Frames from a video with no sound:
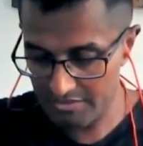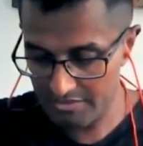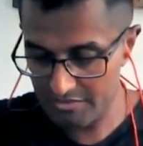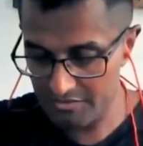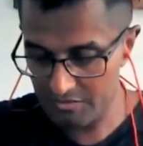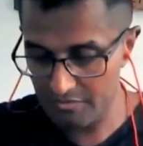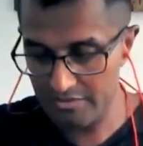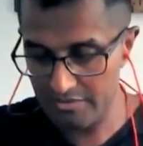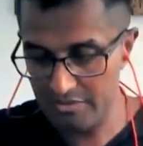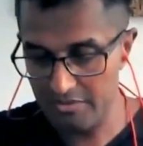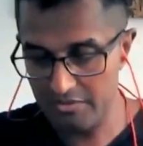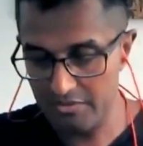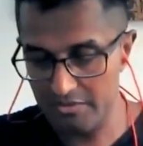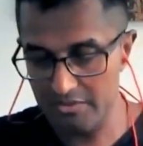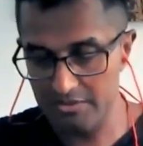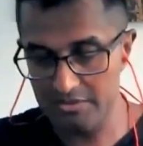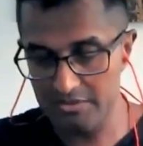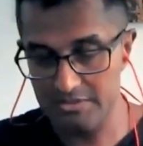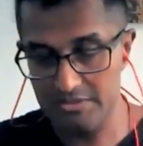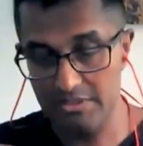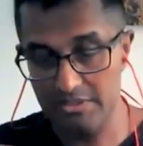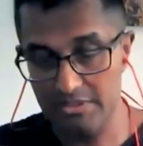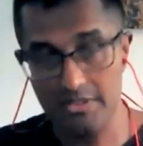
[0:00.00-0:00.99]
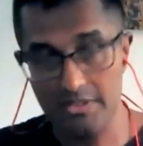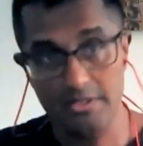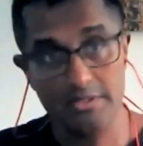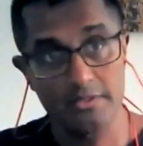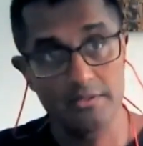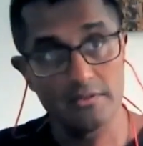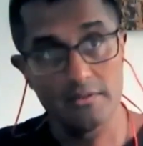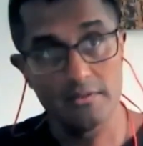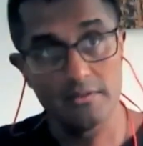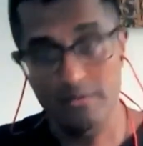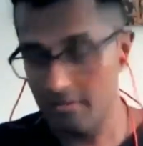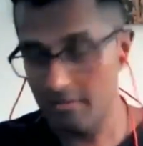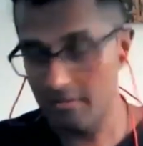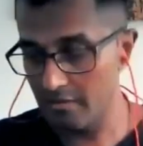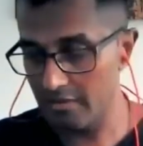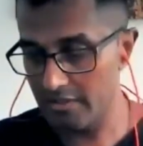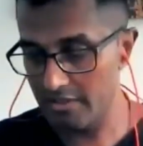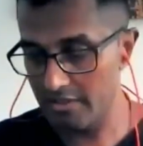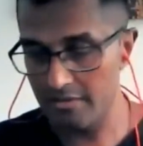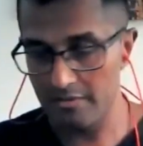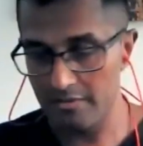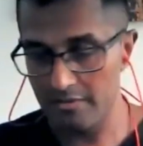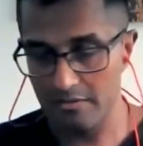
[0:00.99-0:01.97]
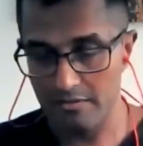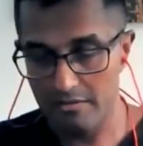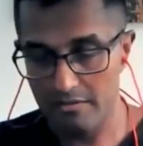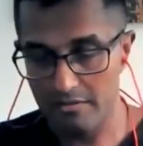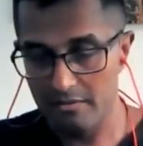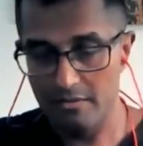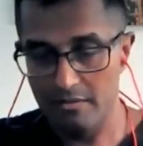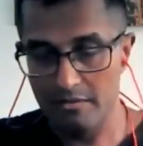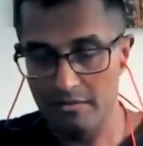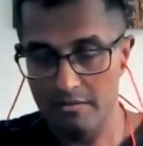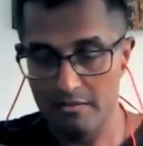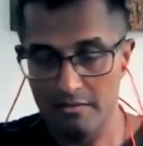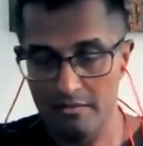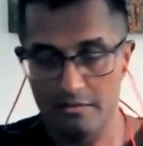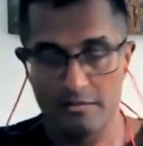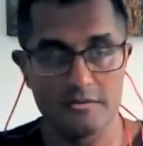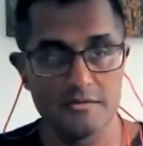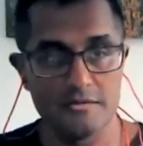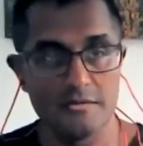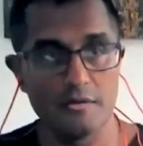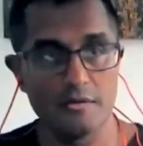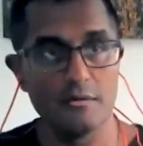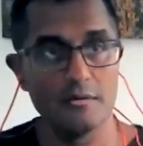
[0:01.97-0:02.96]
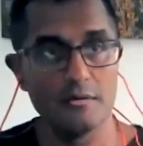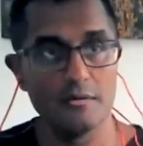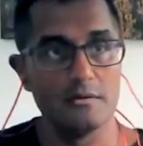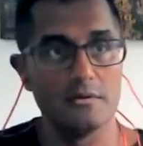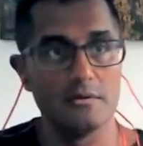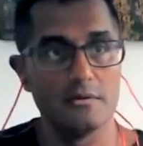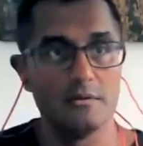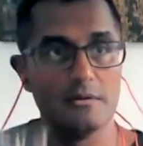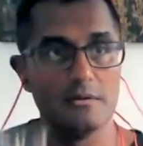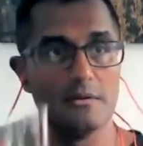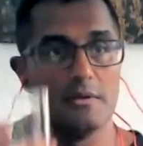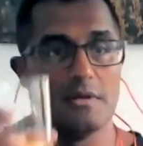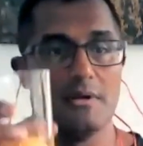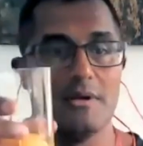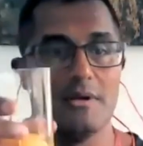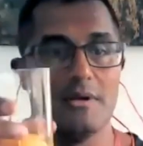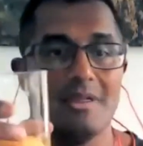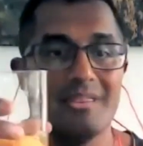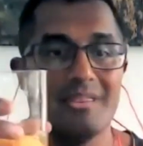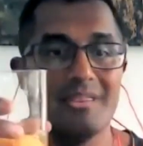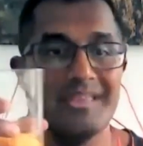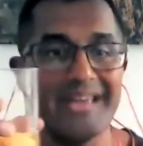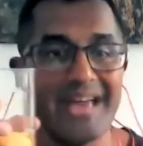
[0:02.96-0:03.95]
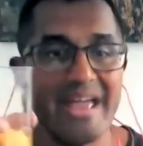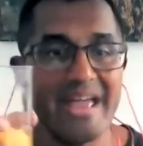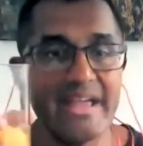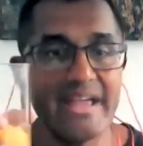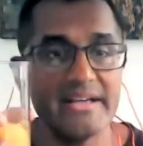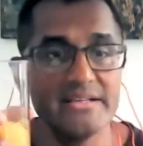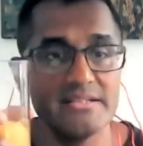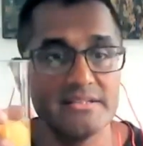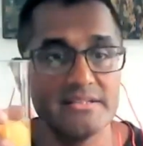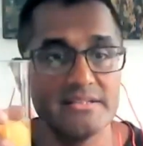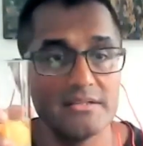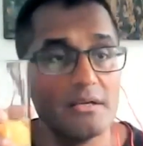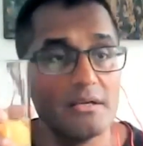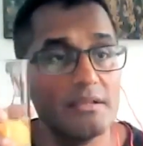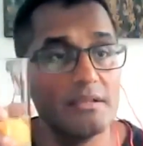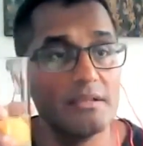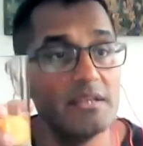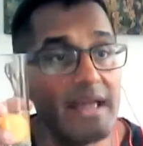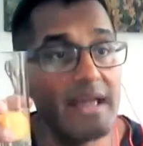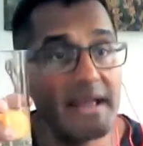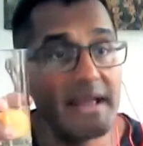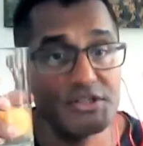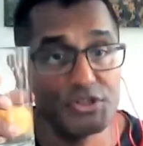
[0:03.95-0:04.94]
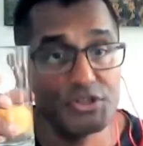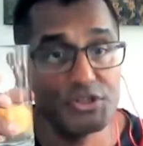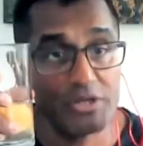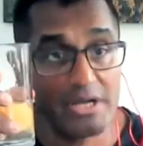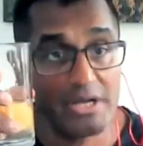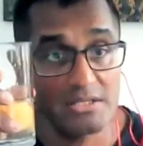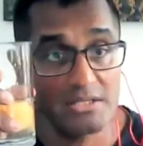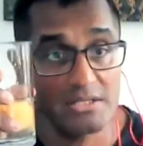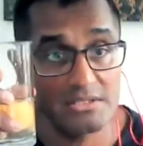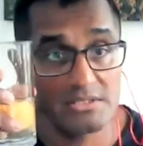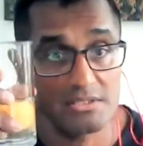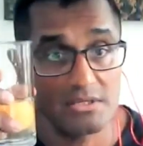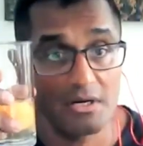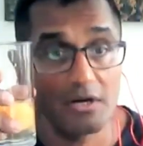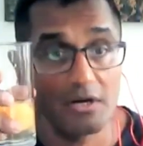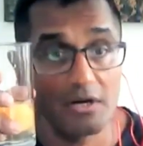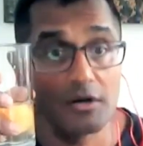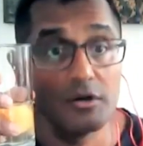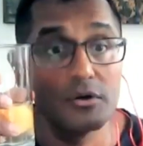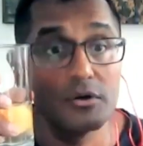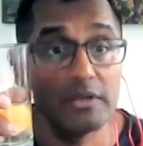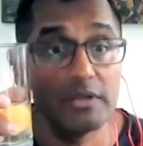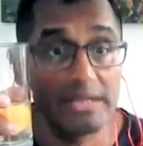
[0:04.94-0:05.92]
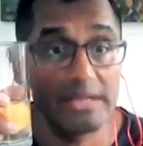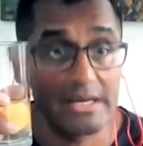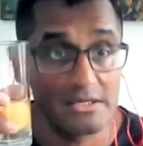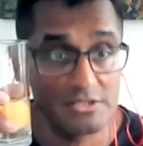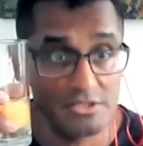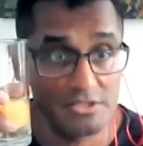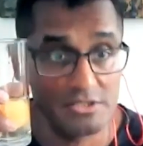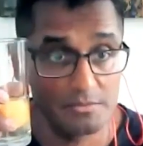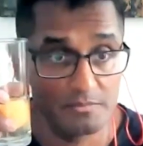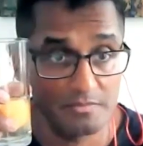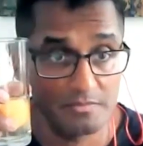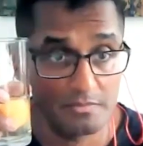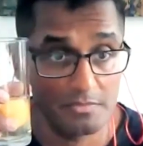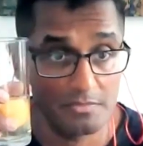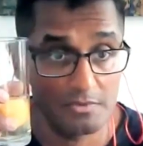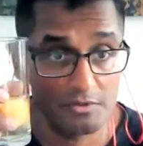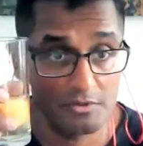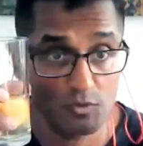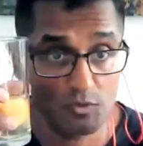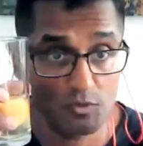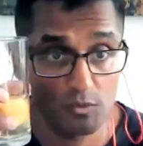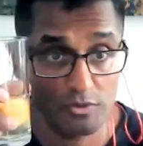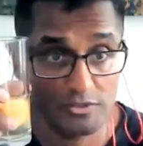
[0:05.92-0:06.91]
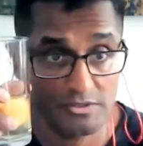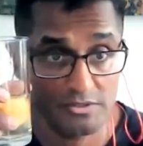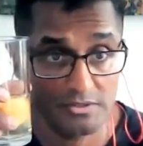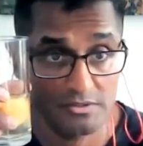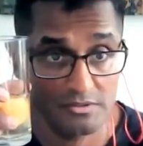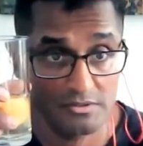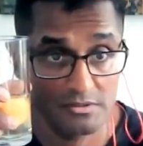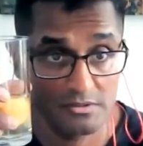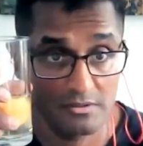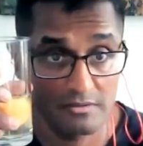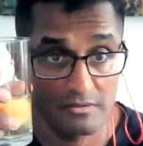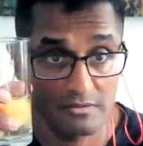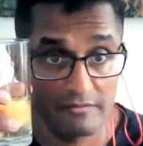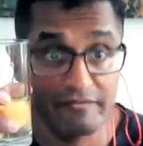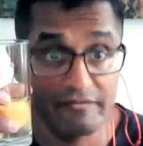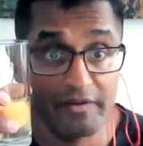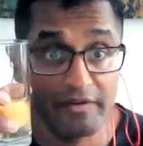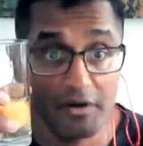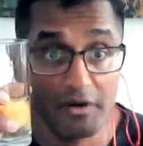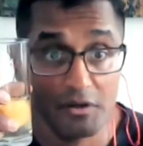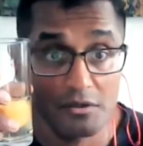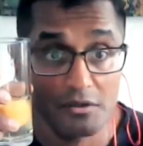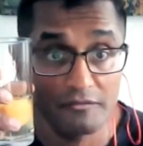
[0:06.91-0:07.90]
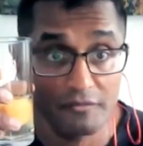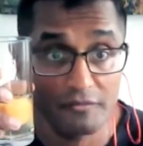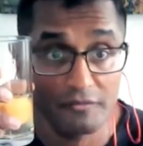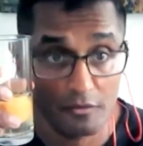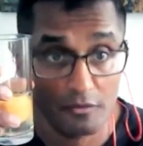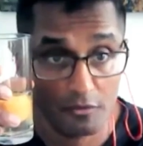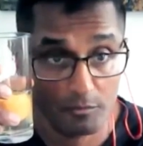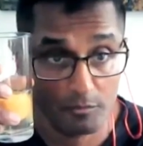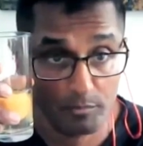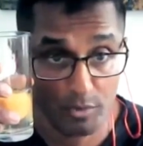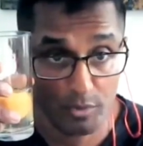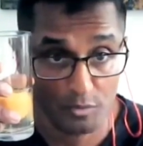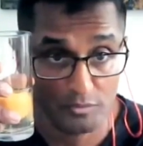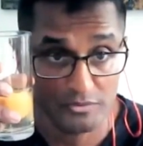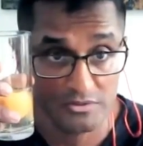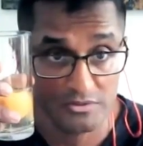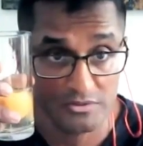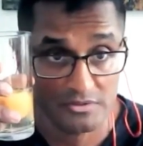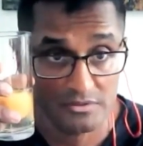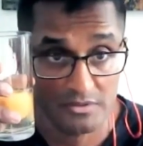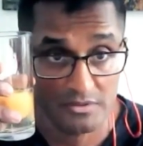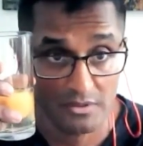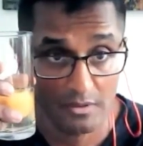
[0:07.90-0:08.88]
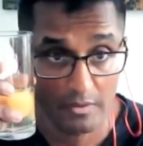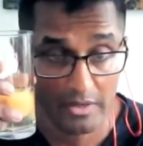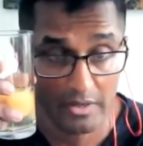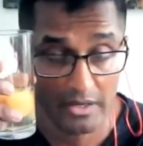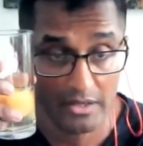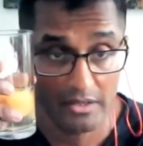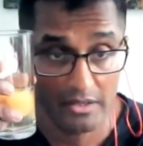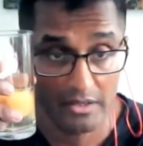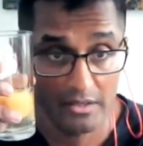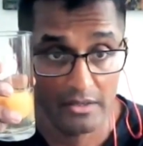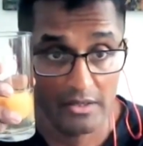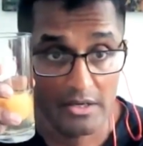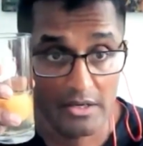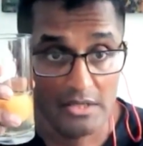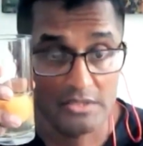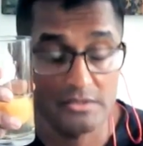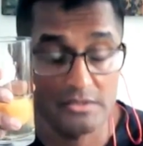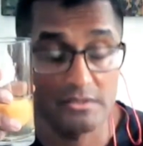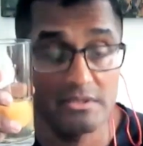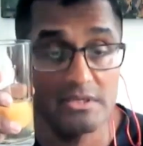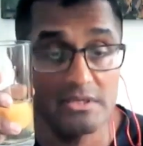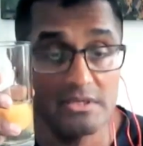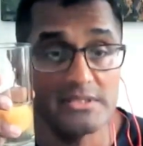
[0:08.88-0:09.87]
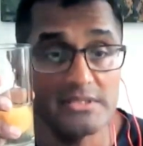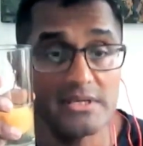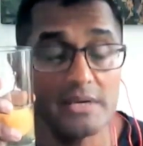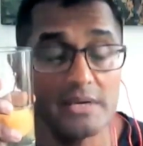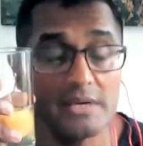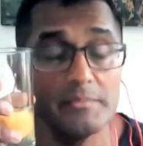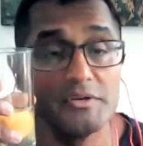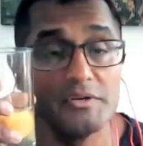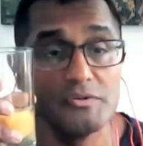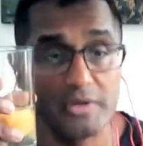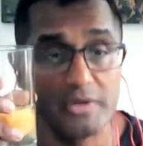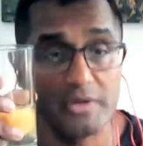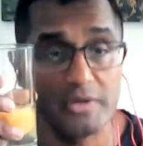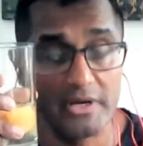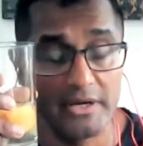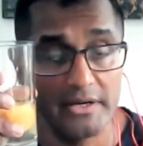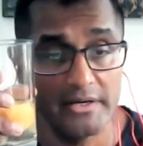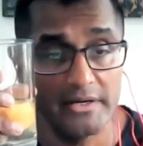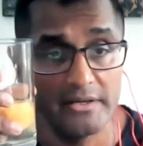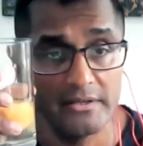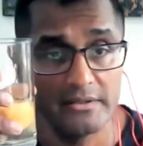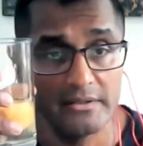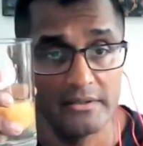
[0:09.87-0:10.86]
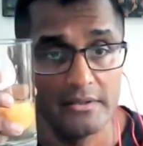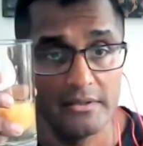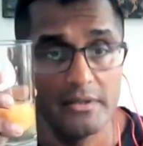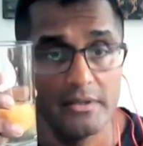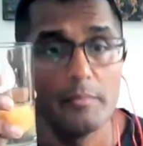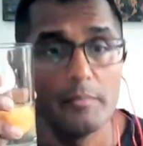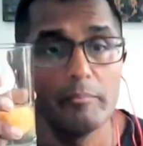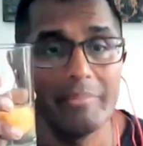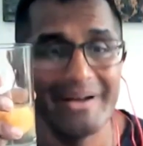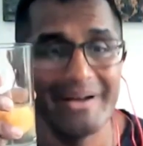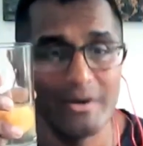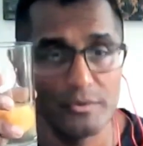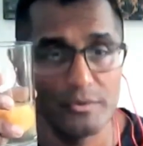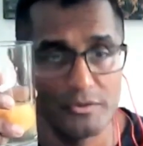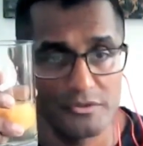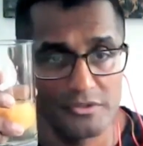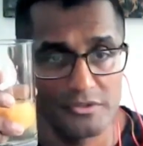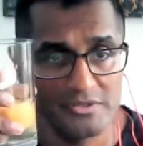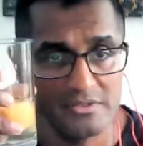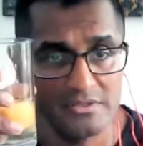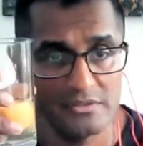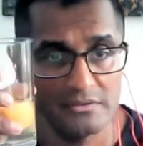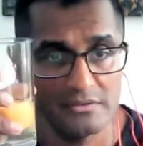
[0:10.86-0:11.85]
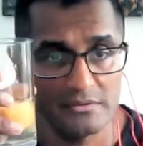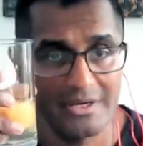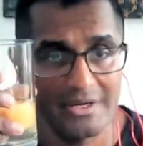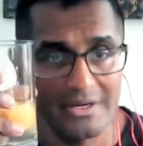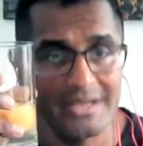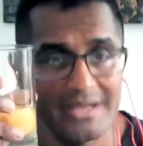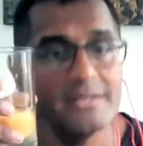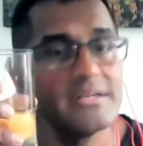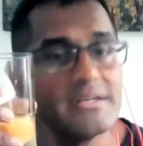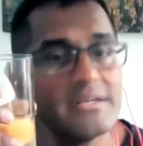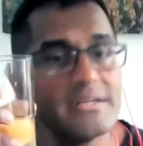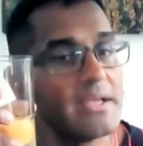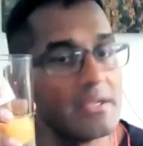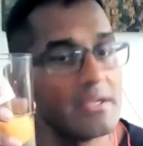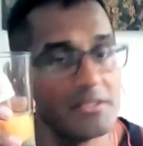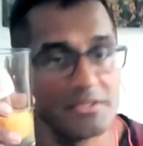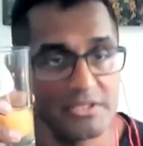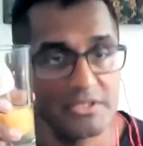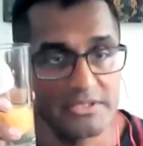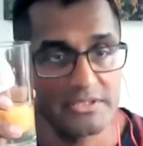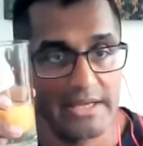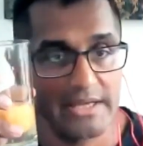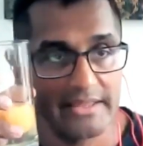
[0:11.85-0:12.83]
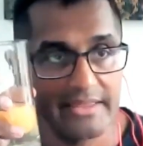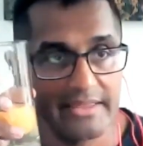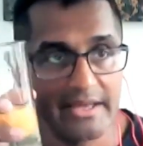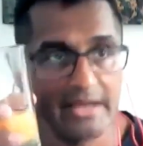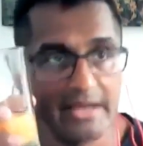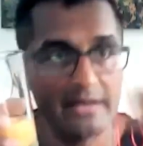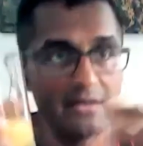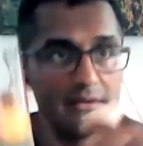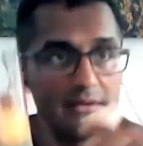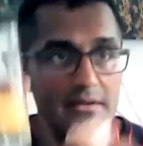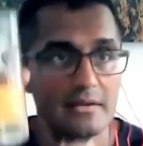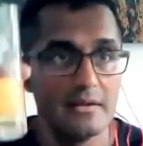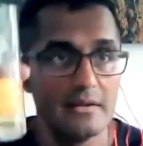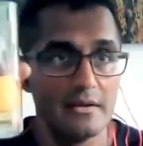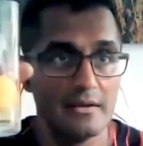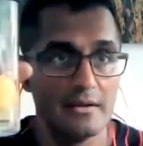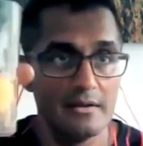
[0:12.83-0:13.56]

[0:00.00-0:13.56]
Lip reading: just so that you can see it, okay? So, the eggs, the shells are a good calcium source, very good for our bones, okay? So these can be dried, powdered, and taken just like that.